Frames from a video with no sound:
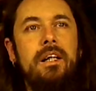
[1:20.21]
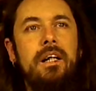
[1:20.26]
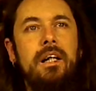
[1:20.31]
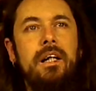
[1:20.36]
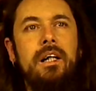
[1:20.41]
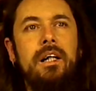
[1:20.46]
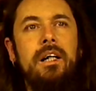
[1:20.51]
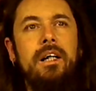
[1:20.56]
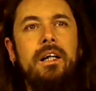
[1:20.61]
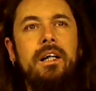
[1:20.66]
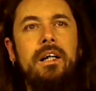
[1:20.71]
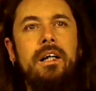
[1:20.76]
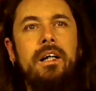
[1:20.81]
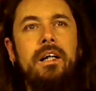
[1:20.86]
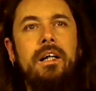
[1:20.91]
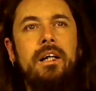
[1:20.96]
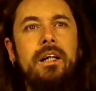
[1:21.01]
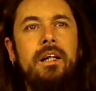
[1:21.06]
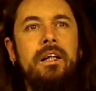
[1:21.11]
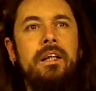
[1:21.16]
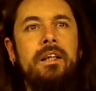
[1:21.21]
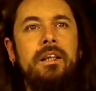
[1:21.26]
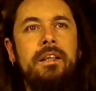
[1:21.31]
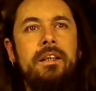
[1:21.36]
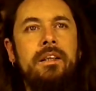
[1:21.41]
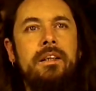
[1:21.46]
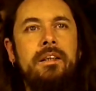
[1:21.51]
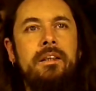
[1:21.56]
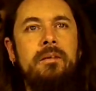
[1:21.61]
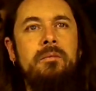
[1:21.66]
Uh,
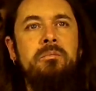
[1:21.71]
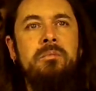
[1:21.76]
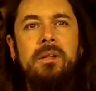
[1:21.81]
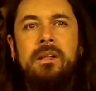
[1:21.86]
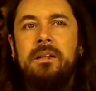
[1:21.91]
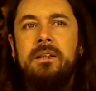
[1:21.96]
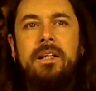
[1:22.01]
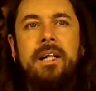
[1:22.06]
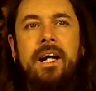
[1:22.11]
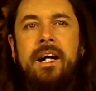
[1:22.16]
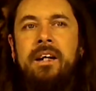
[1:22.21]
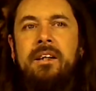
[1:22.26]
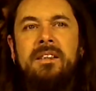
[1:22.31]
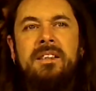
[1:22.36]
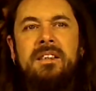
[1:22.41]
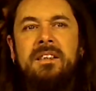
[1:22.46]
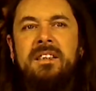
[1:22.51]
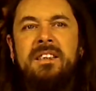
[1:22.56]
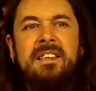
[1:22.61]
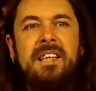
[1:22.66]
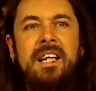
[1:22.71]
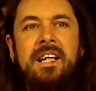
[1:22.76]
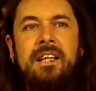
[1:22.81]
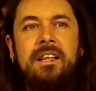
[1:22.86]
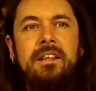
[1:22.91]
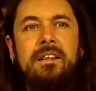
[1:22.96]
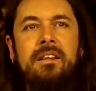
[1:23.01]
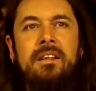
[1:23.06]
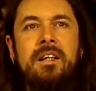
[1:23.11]
milk cows looks like.